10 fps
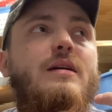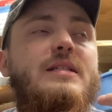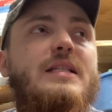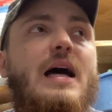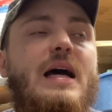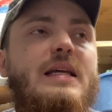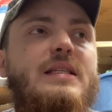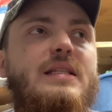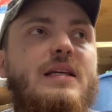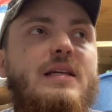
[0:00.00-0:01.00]

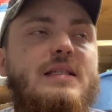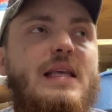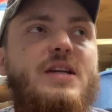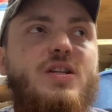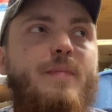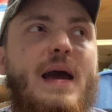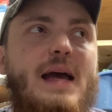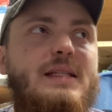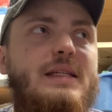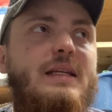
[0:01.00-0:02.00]
size /
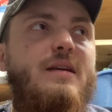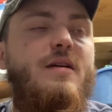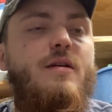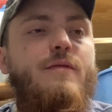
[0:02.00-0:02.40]
capacity